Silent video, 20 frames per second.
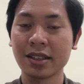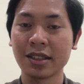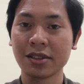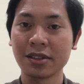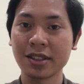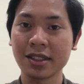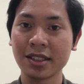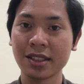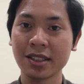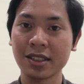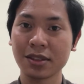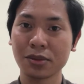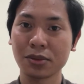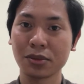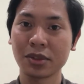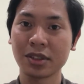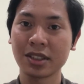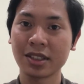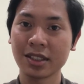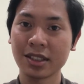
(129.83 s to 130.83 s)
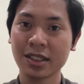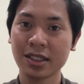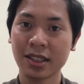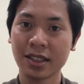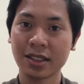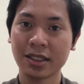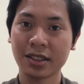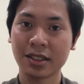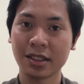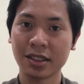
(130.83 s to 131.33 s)
the receipts were just
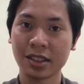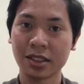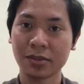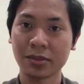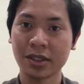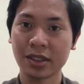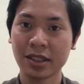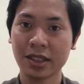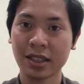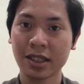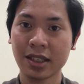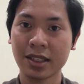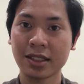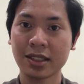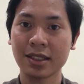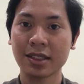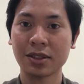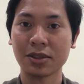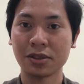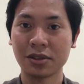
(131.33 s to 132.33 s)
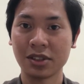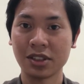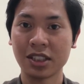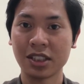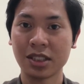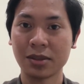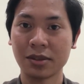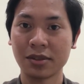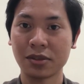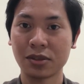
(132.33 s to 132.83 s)
as legitimate as
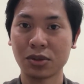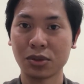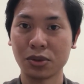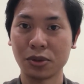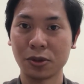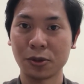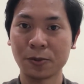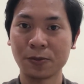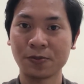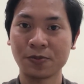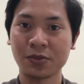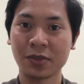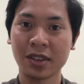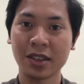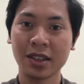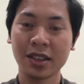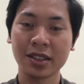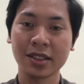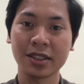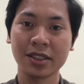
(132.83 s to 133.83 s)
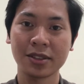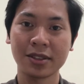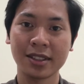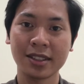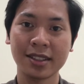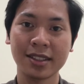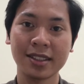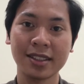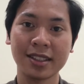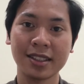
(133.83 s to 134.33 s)
ownership of gold. So
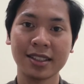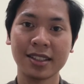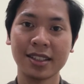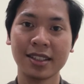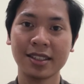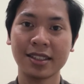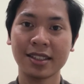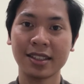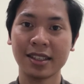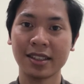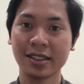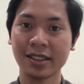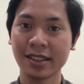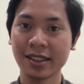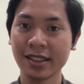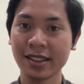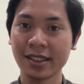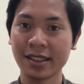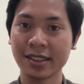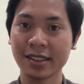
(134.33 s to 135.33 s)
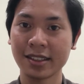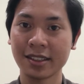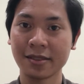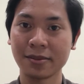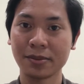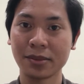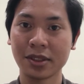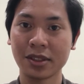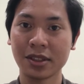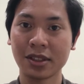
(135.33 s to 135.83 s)
this is an early
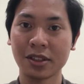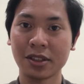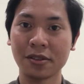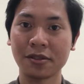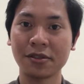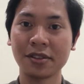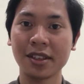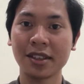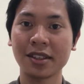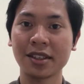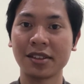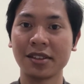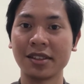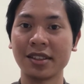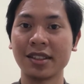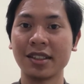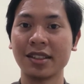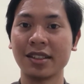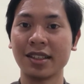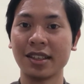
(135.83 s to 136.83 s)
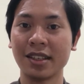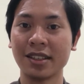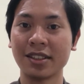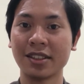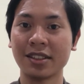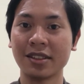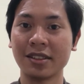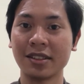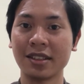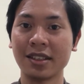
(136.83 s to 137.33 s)
example of fiat currency in
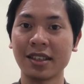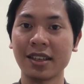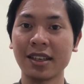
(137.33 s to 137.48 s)
action.